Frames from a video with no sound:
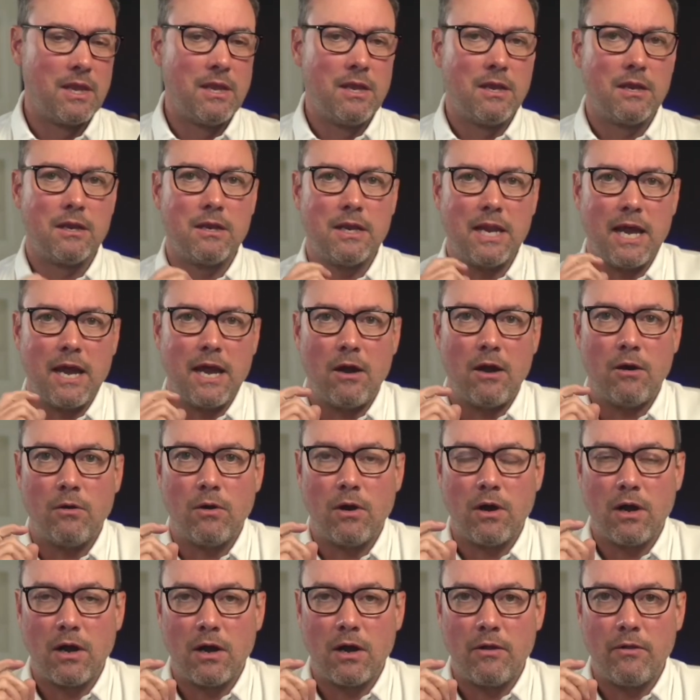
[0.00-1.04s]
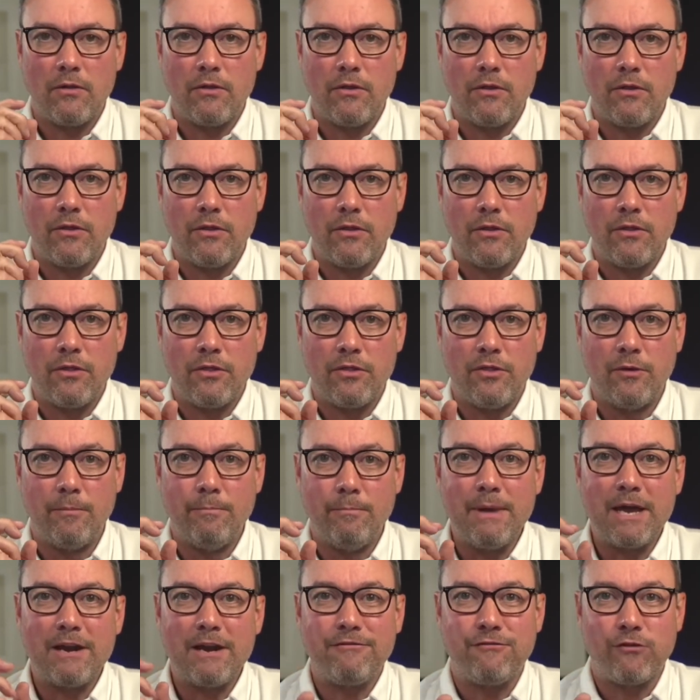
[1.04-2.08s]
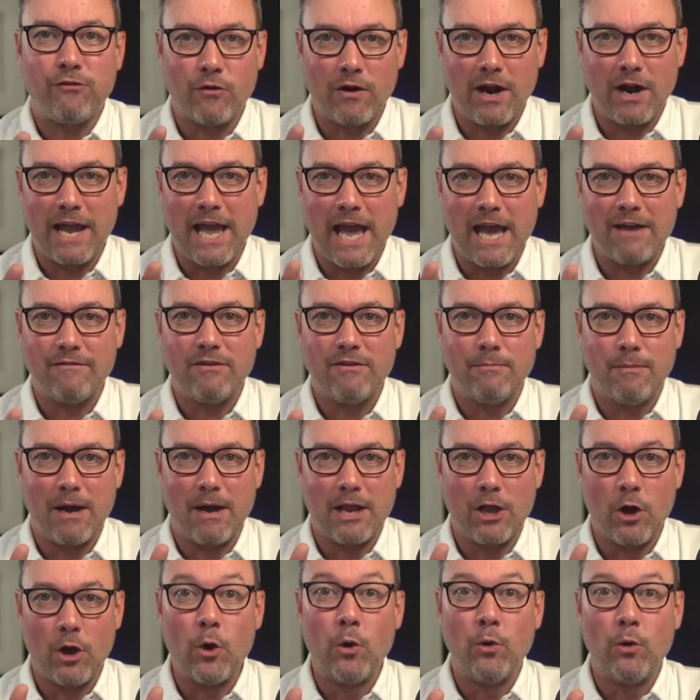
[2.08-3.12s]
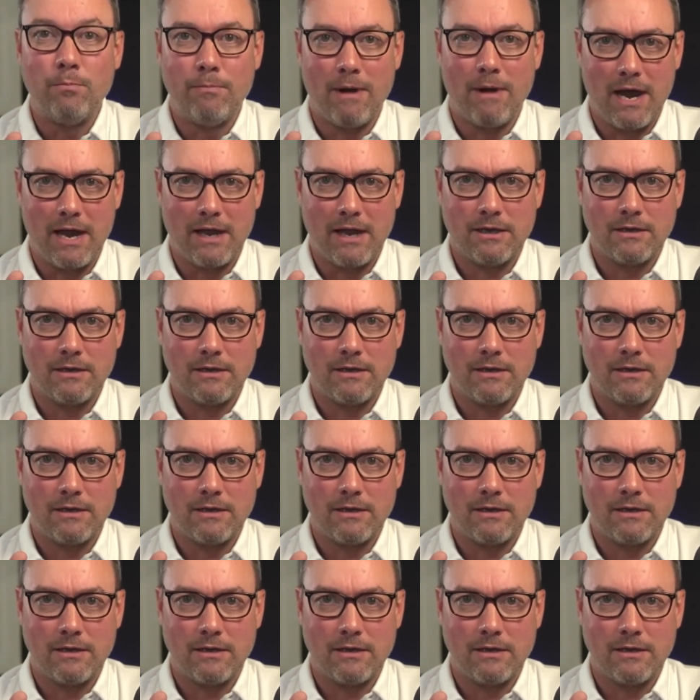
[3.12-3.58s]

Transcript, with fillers: Now, the metaphor I have in my own mind